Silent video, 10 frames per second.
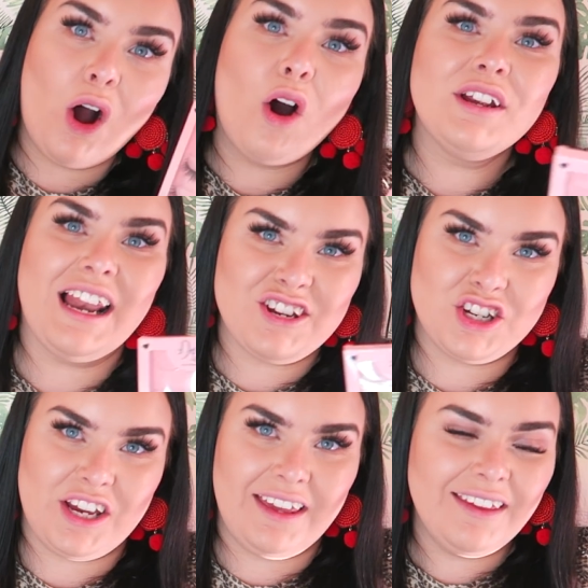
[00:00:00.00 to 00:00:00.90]

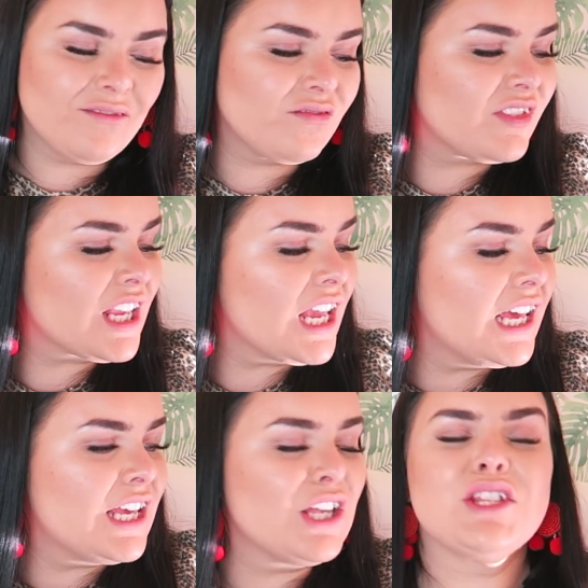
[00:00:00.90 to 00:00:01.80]
eyelashy,
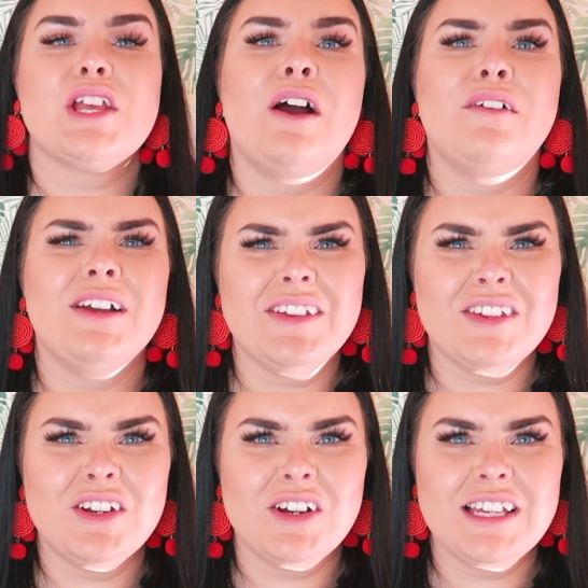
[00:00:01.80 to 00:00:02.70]
so if
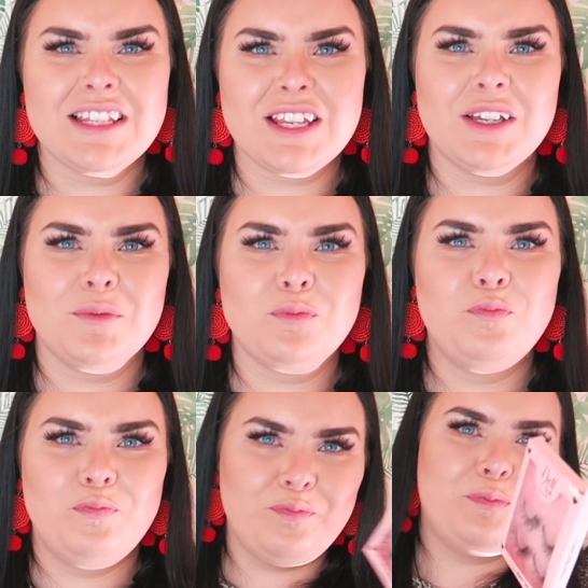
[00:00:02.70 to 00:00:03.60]
you're not into
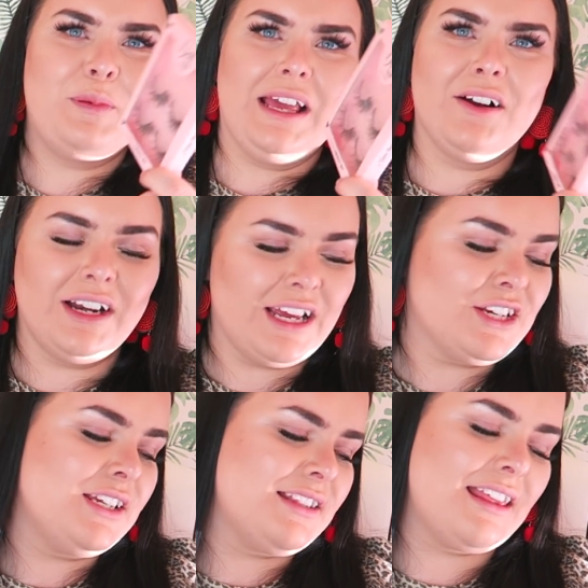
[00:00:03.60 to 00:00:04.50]
big
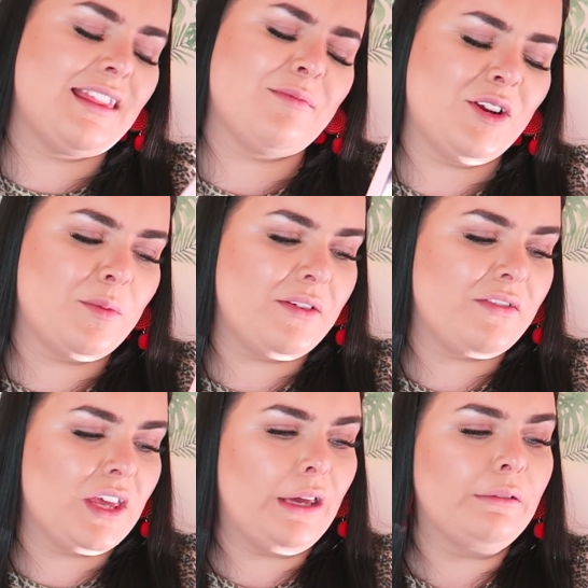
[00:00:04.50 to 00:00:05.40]
eyelashes, then they might not be
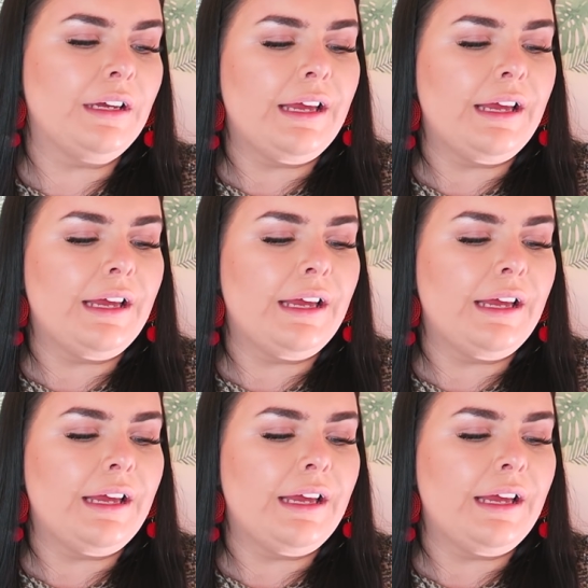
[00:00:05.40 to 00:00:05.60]
for you.